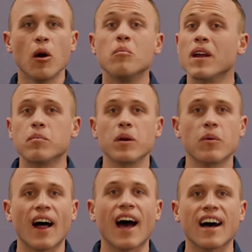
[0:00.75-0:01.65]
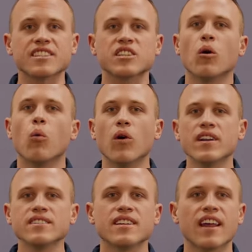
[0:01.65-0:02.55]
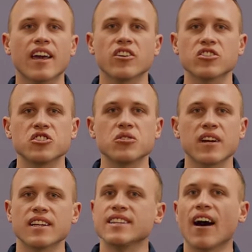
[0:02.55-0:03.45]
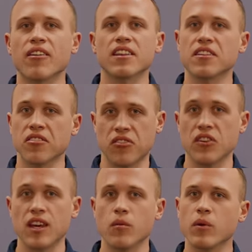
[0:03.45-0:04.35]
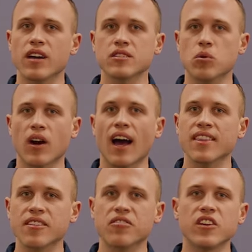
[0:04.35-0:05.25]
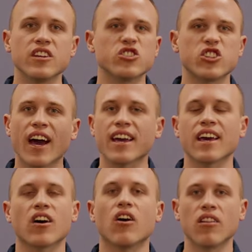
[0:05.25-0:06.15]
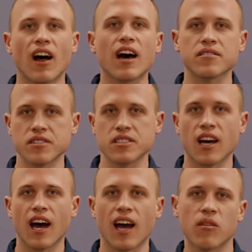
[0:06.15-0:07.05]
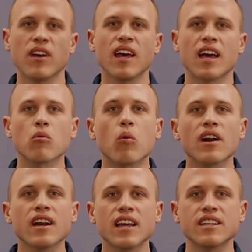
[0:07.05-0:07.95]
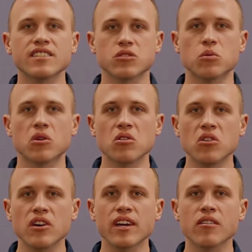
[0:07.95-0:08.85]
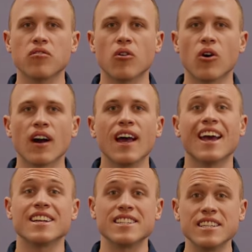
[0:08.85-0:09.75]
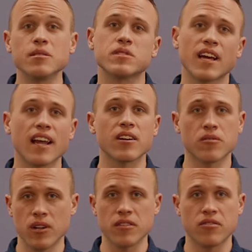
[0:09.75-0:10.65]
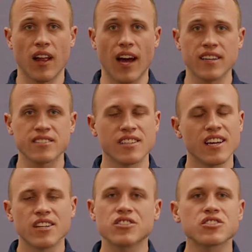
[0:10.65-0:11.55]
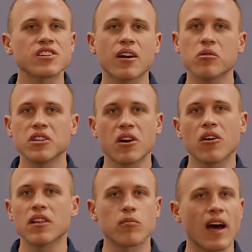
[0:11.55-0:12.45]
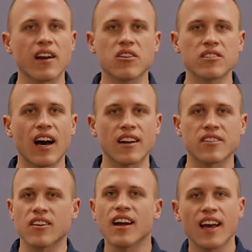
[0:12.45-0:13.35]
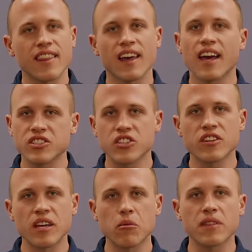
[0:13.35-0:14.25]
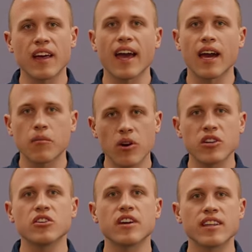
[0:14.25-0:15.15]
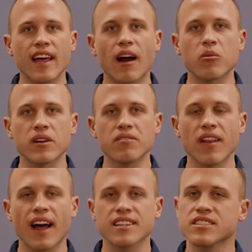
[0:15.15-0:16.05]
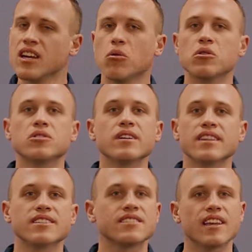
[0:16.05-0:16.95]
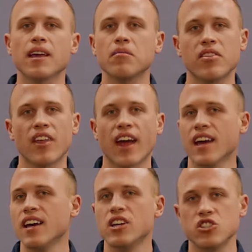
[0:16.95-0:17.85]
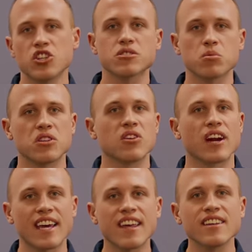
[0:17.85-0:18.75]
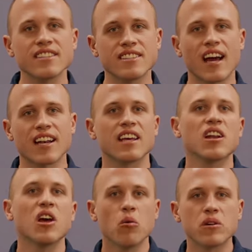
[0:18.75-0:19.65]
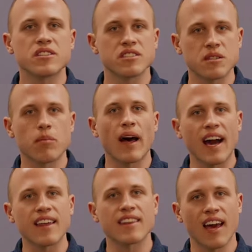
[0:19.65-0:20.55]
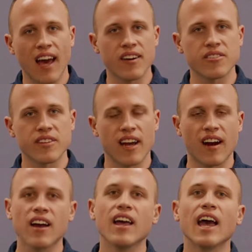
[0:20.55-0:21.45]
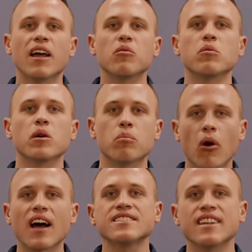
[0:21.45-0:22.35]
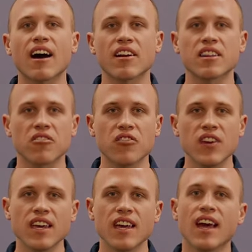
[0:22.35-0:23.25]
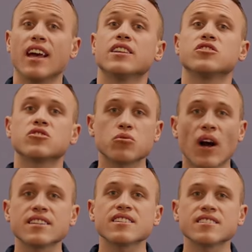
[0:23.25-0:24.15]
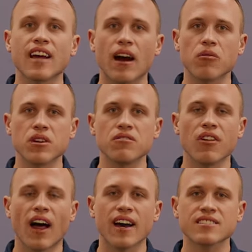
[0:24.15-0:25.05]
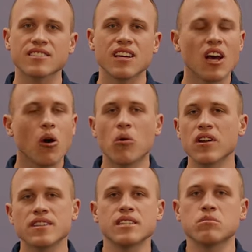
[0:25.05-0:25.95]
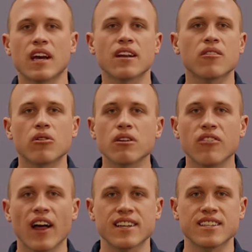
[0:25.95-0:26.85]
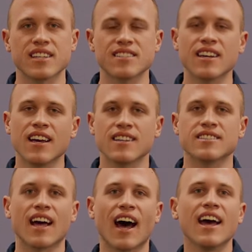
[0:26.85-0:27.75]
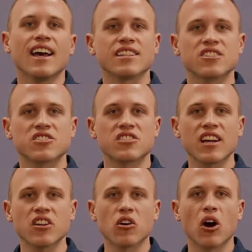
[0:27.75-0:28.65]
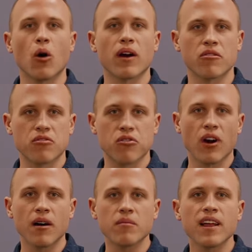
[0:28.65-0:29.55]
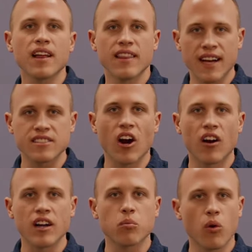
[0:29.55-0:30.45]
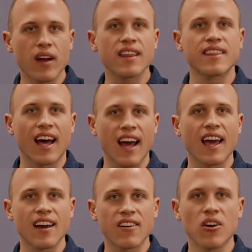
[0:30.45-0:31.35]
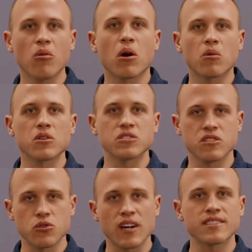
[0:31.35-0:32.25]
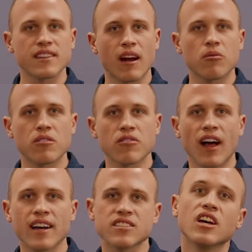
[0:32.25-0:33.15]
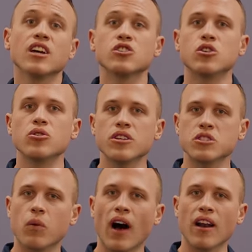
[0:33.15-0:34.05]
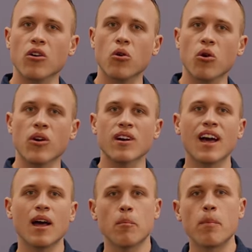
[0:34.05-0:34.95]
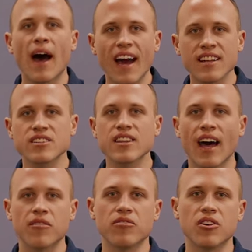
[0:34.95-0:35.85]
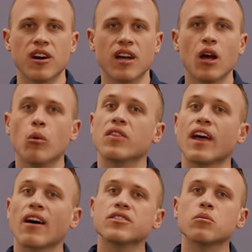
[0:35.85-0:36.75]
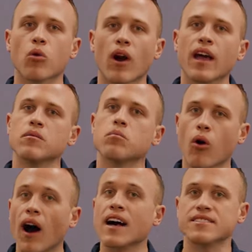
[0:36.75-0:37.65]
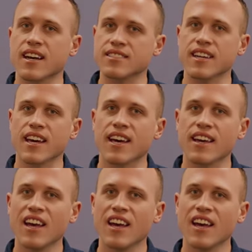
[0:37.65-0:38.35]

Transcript: Many people ask, what is it that you're doing down at the feet? Because we're at the feet checking a lot of the time. And what it is we're looking for a deep tendon reflex. Just like when you go to the medical doctor and they hit your knee with a hammer and you get that reflex, we're doing the same thing just with your Achilles tendon, which is the back of the ankle there. And when we press down on the feet, it stresses that reflex. What a deep tendon reflex is that it's a signal going from that target point, that ankle where we're stressing that reflex, to the spinal cord, back to that foot without the brain processing it.